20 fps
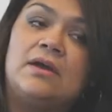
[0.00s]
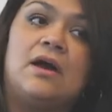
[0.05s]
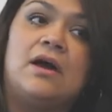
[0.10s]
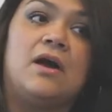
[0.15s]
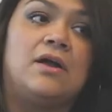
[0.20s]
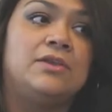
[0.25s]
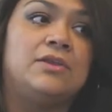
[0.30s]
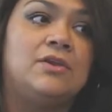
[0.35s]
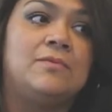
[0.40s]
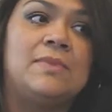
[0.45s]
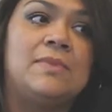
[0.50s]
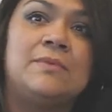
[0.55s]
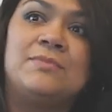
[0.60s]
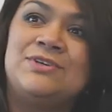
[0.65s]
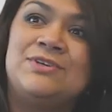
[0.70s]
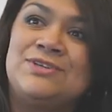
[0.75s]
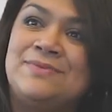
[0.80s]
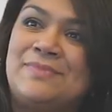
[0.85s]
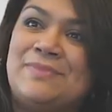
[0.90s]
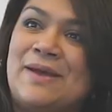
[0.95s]
On your
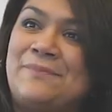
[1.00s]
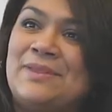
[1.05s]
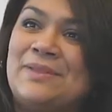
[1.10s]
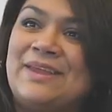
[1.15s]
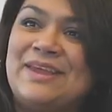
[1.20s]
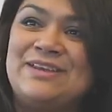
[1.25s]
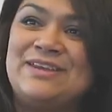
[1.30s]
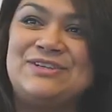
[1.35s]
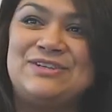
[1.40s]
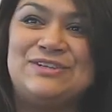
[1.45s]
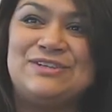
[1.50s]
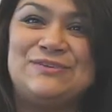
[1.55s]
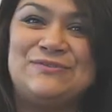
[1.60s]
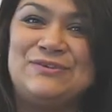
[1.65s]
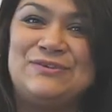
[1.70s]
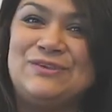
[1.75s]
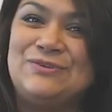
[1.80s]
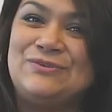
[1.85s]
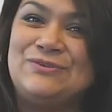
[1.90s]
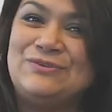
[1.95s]
membership application, if
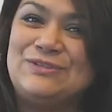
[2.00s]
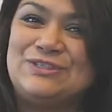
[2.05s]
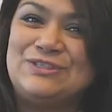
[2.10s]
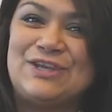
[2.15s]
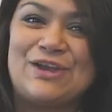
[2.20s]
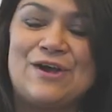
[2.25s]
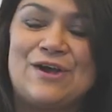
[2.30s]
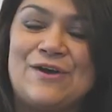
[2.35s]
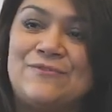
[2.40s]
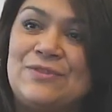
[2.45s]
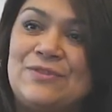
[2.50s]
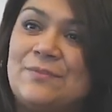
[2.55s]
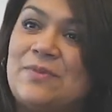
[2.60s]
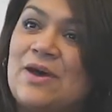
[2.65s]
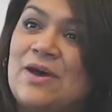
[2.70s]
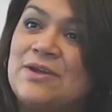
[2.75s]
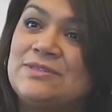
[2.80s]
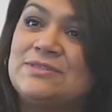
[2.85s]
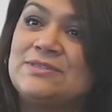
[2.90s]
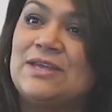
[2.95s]
you check off the
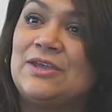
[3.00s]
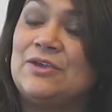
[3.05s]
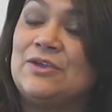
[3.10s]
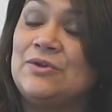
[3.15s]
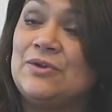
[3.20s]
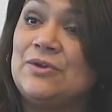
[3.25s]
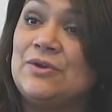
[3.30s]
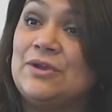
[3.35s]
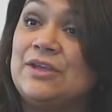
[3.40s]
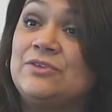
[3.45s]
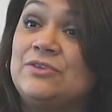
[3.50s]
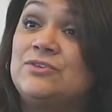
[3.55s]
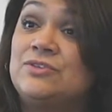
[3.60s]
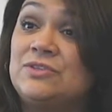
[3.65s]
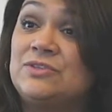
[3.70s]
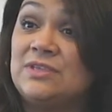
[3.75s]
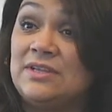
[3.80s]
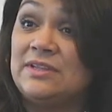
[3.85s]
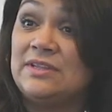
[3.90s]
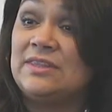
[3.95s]
box that you're
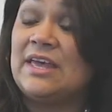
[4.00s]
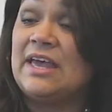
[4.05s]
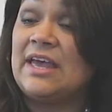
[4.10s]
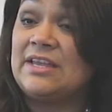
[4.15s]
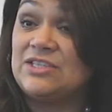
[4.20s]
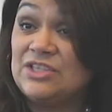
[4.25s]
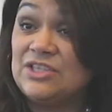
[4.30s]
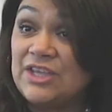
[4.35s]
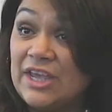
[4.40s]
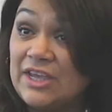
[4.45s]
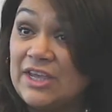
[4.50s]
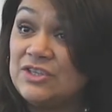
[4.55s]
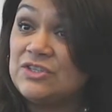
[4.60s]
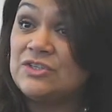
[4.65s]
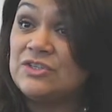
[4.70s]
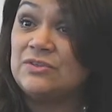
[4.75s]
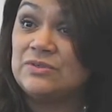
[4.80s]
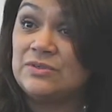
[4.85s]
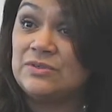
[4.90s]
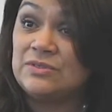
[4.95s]
interested in the
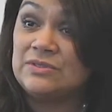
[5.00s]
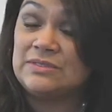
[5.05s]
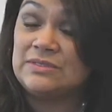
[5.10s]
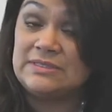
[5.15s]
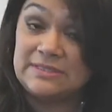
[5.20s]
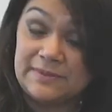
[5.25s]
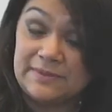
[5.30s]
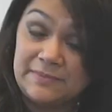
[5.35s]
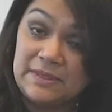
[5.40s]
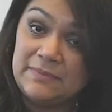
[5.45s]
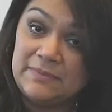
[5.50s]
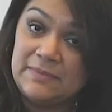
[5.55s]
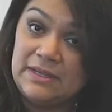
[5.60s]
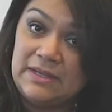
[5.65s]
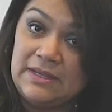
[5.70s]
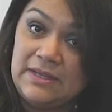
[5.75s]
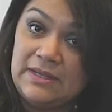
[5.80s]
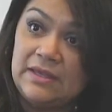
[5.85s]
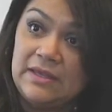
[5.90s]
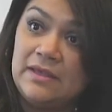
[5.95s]
educational
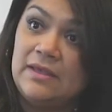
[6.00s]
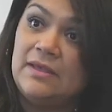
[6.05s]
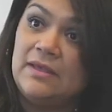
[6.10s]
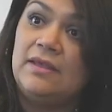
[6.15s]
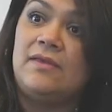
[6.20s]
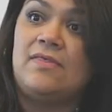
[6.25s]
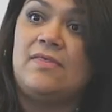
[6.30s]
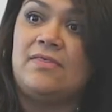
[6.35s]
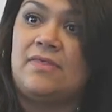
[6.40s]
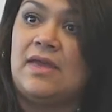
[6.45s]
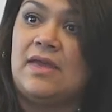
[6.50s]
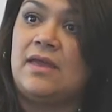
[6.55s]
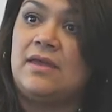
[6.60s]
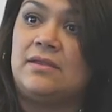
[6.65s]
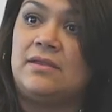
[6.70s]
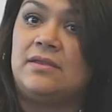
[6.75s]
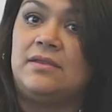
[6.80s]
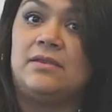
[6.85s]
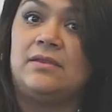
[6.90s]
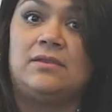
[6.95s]
subcommittee,
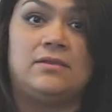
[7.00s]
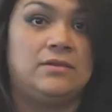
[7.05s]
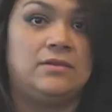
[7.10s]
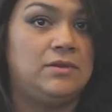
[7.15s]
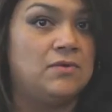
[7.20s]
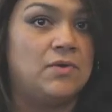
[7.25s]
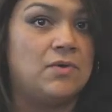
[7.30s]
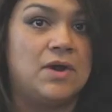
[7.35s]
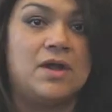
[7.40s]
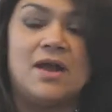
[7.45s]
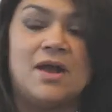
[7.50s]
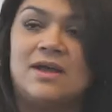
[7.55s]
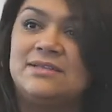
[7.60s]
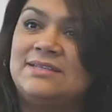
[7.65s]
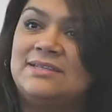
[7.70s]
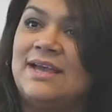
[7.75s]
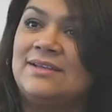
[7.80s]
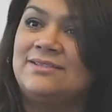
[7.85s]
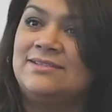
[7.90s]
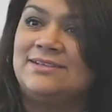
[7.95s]
then you are
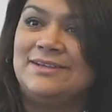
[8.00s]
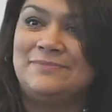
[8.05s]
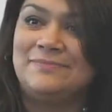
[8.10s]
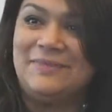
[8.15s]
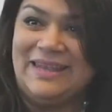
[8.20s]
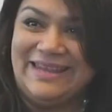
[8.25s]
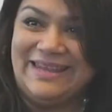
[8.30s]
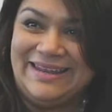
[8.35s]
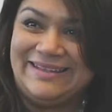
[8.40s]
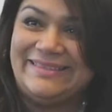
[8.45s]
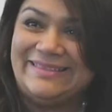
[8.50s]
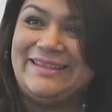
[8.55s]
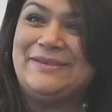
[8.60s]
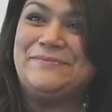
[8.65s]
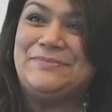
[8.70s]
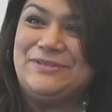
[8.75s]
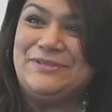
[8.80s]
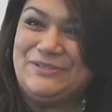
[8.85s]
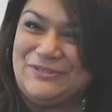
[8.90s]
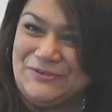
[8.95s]
contacted immediately
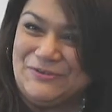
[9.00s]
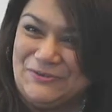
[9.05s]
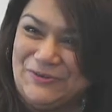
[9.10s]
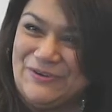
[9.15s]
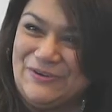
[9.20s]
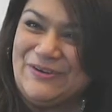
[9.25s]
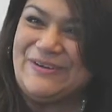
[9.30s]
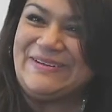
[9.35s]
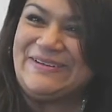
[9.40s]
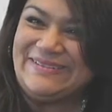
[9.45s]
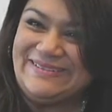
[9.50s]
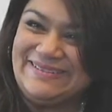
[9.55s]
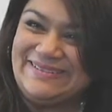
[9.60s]
and put to work.